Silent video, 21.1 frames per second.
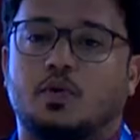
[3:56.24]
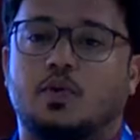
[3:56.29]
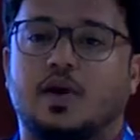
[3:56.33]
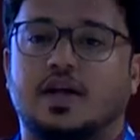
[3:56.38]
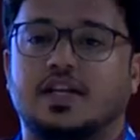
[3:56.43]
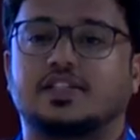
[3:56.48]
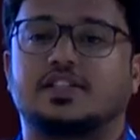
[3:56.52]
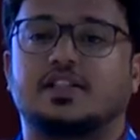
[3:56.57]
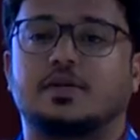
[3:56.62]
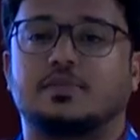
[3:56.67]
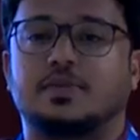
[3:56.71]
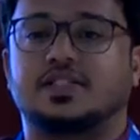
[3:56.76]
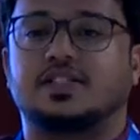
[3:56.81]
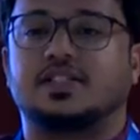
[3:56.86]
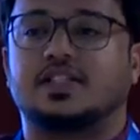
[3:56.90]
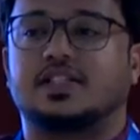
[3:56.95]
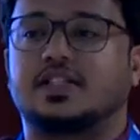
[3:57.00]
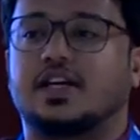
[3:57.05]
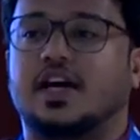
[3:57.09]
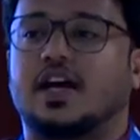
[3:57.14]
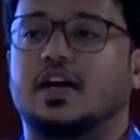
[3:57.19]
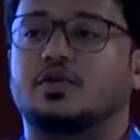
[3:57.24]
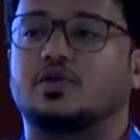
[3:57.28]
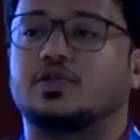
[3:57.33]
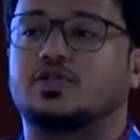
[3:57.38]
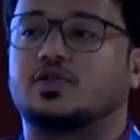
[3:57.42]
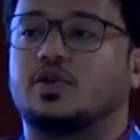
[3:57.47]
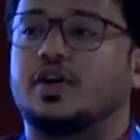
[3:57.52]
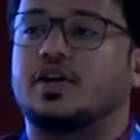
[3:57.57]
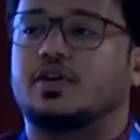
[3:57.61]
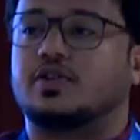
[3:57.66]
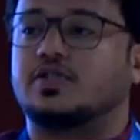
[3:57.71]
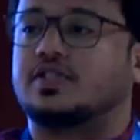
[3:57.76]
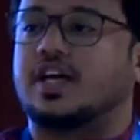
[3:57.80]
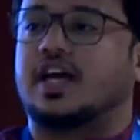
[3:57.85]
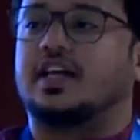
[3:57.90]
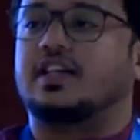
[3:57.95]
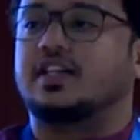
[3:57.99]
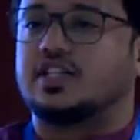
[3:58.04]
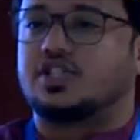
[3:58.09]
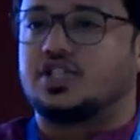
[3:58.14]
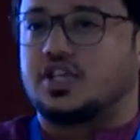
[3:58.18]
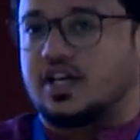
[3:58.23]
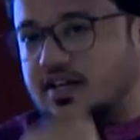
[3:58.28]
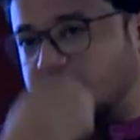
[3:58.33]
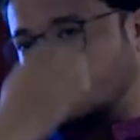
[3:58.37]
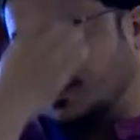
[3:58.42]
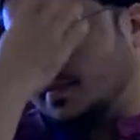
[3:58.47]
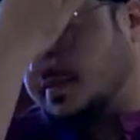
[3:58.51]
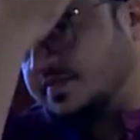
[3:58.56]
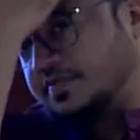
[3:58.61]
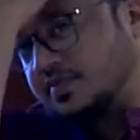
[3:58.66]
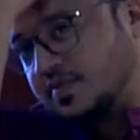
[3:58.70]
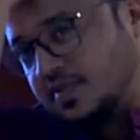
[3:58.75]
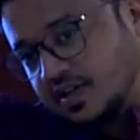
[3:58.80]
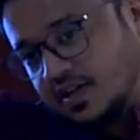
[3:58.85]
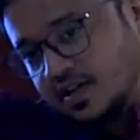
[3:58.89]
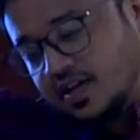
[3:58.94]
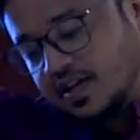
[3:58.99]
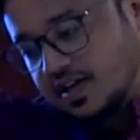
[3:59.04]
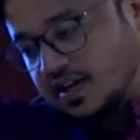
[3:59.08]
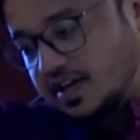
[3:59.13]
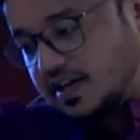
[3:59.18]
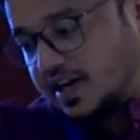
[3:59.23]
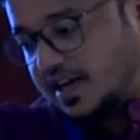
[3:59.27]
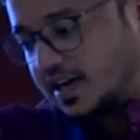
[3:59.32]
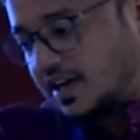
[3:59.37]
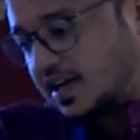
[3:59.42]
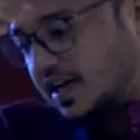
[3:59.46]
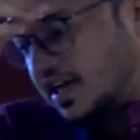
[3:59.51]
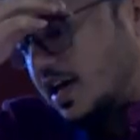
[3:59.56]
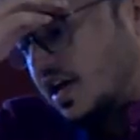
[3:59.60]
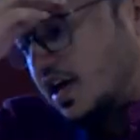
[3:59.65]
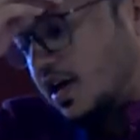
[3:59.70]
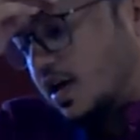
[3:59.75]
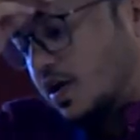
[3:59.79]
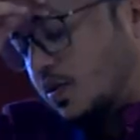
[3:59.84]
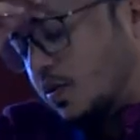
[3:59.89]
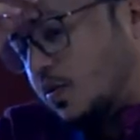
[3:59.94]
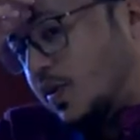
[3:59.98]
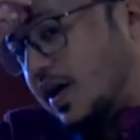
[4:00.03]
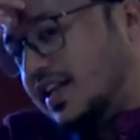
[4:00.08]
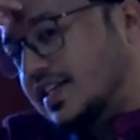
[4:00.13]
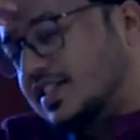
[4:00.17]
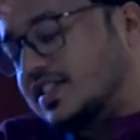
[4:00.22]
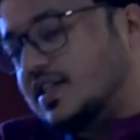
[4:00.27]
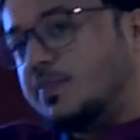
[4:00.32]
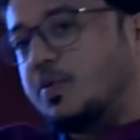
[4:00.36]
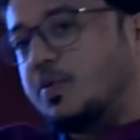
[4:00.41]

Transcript: One is the business guy who is going to sign the check, right? One is the